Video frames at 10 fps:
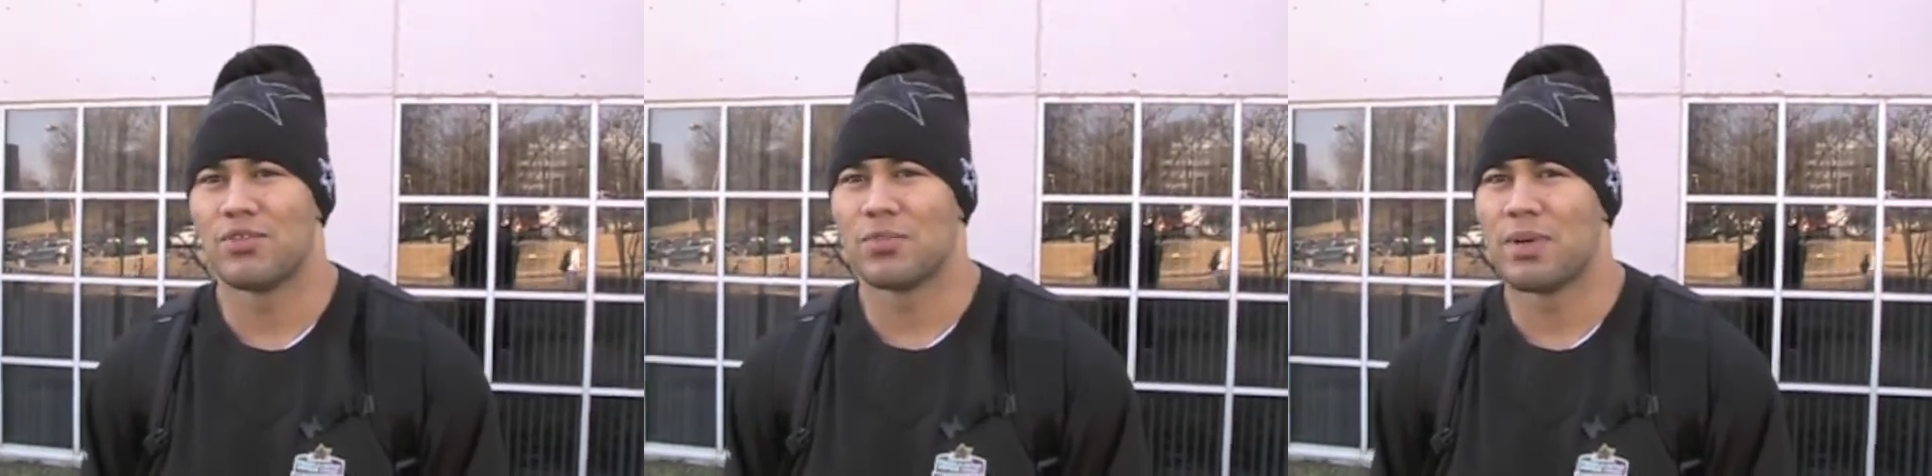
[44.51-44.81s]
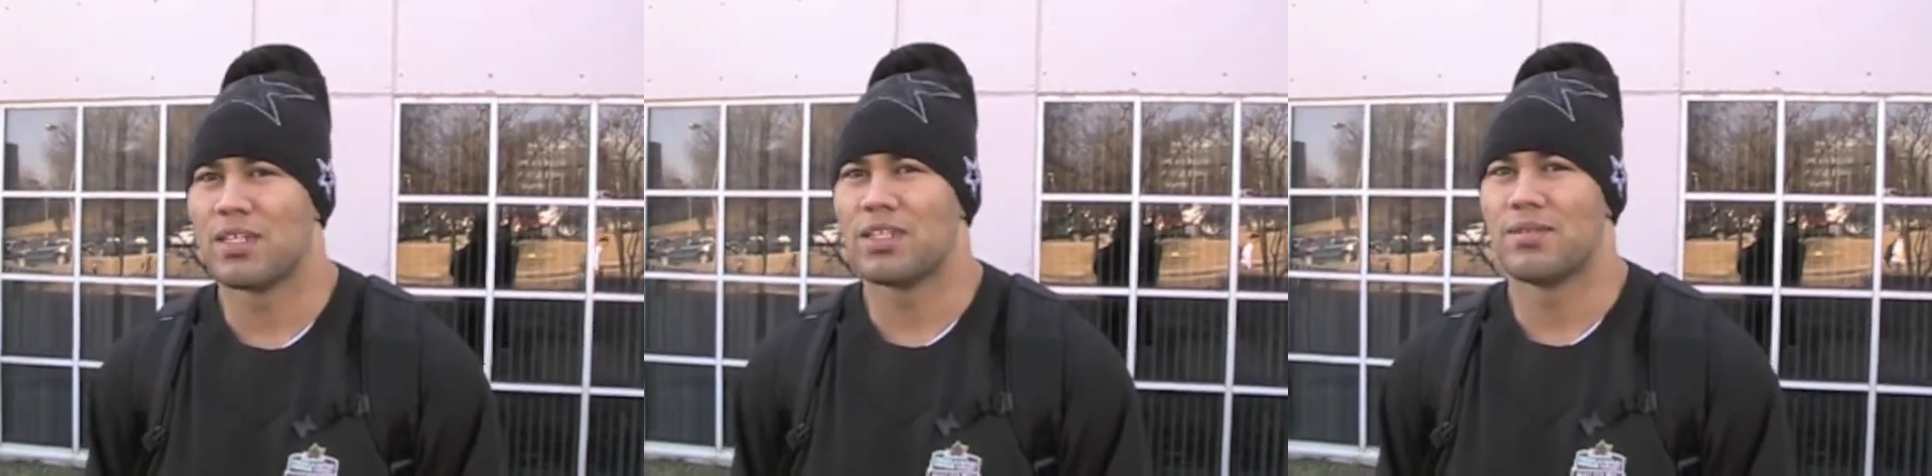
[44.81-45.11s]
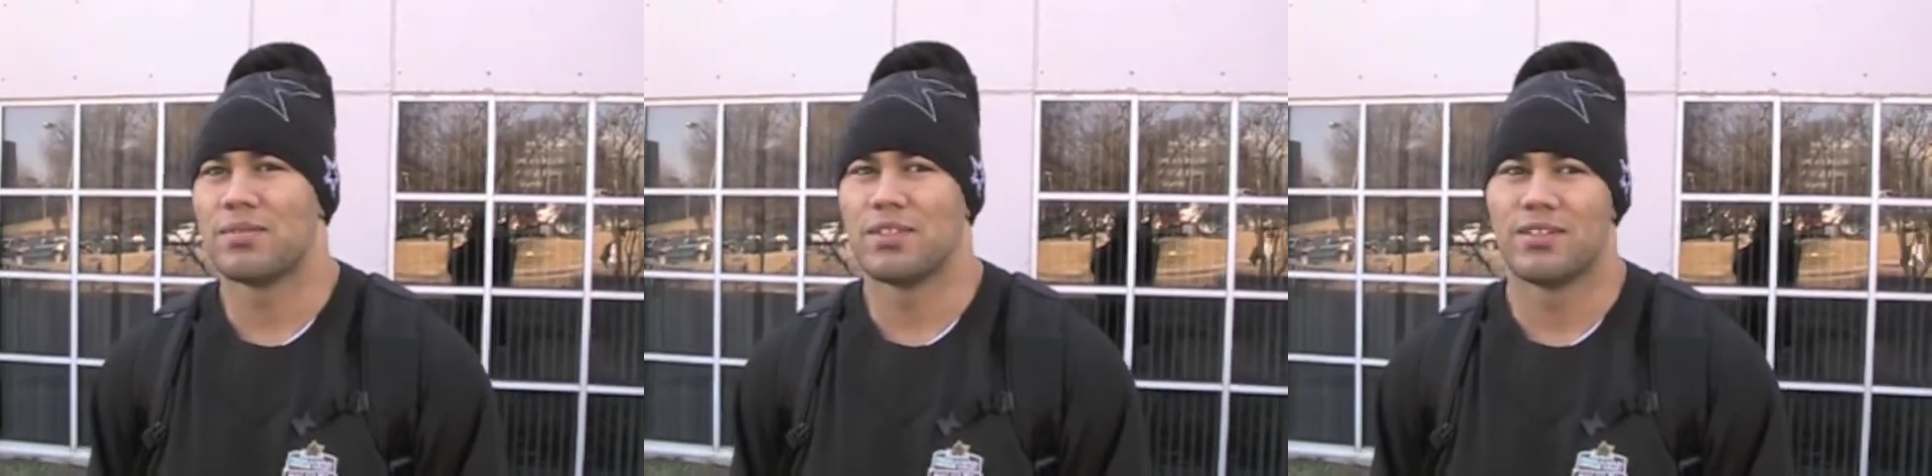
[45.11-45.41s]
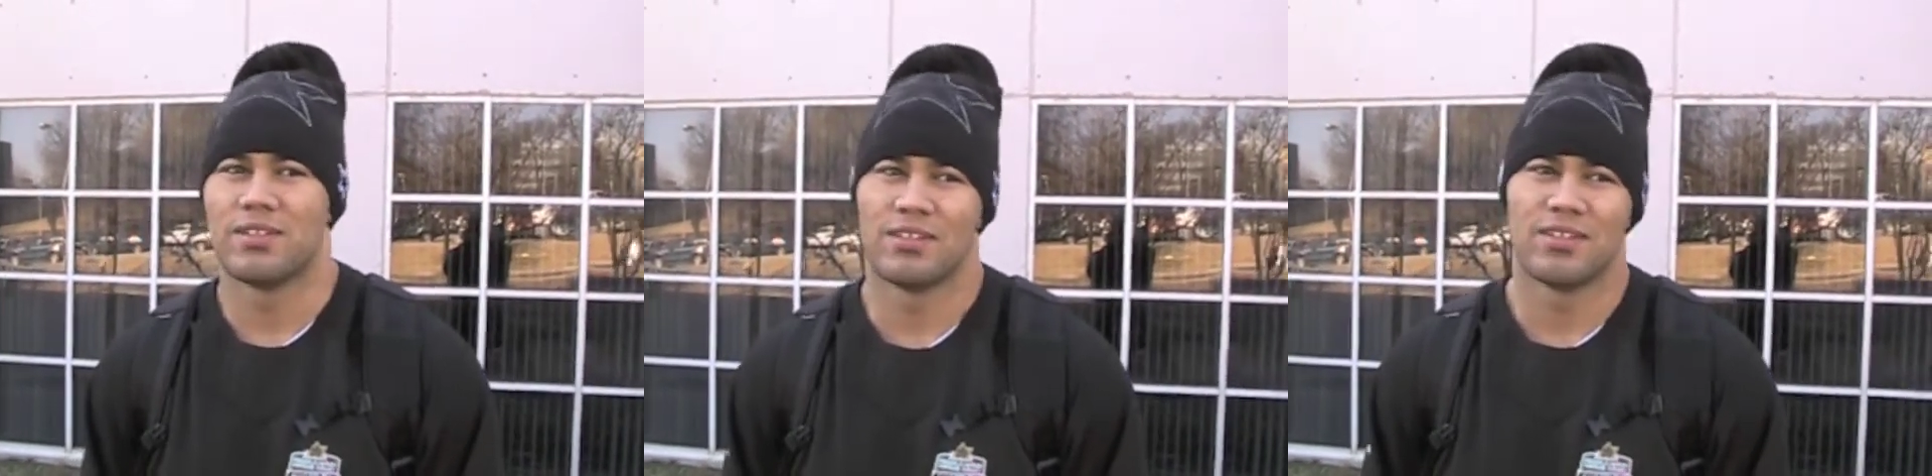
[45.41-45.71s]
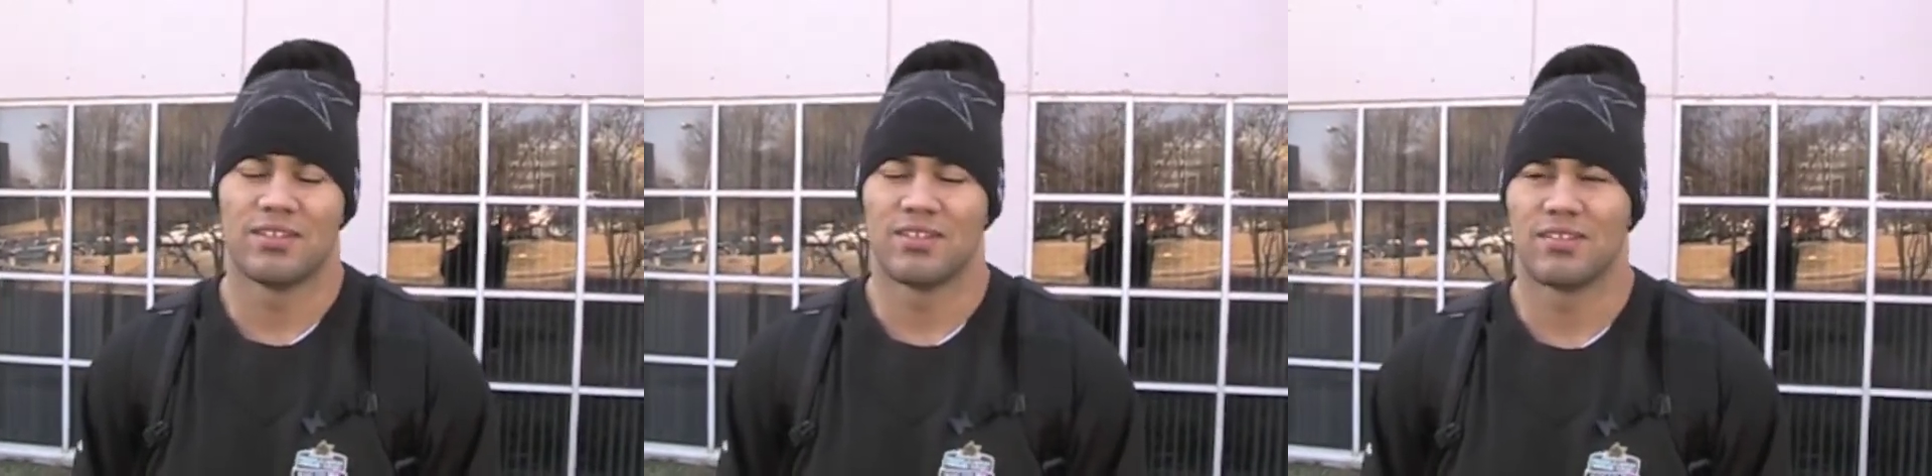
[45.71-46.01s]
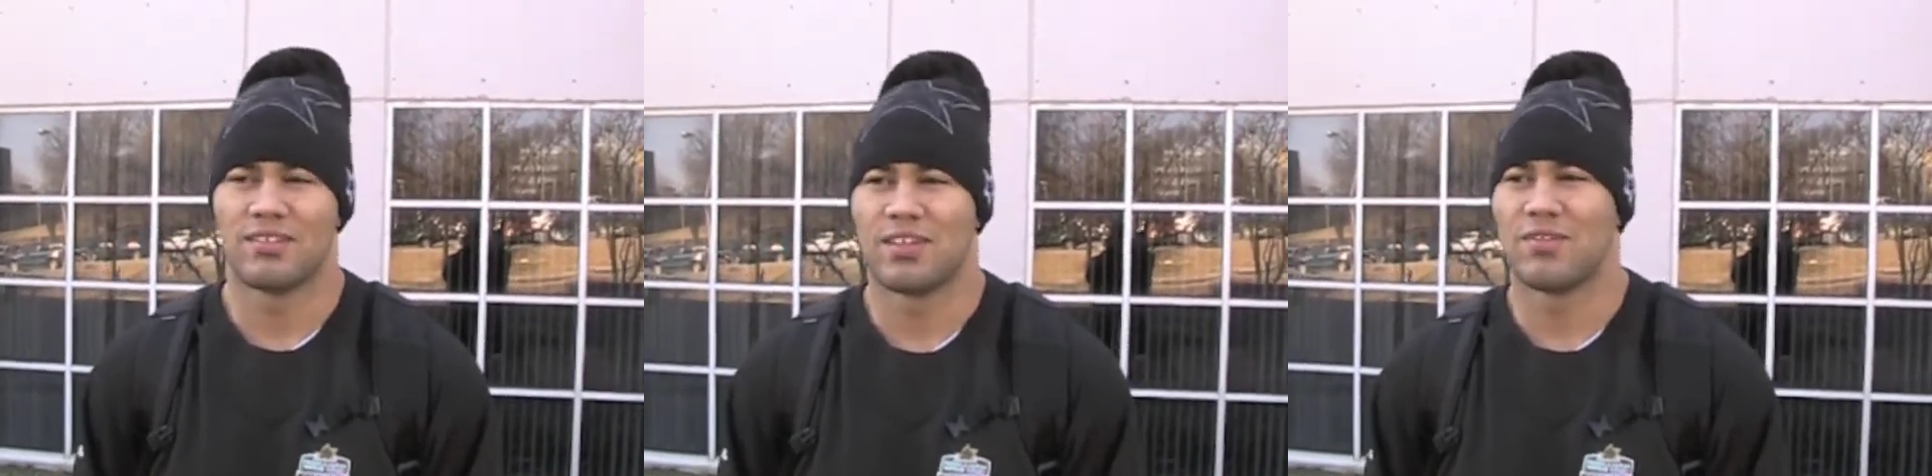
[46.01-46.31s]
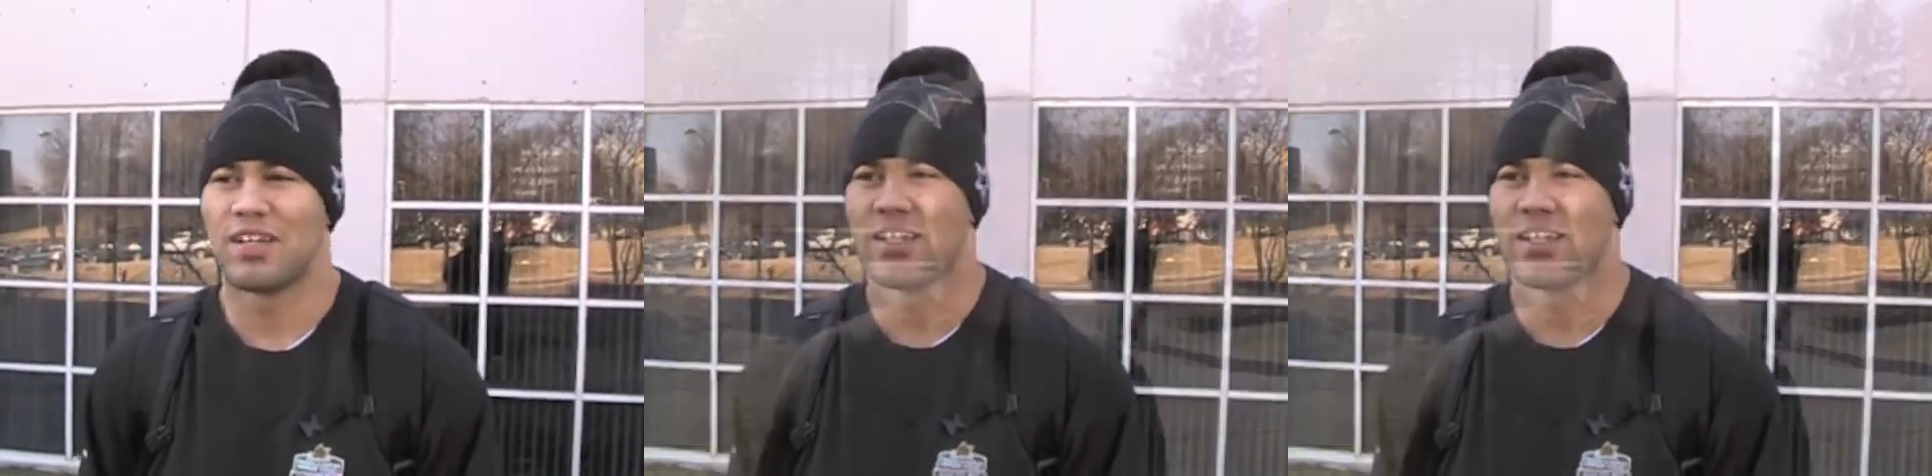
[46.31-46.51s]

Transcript: respect them and stuff like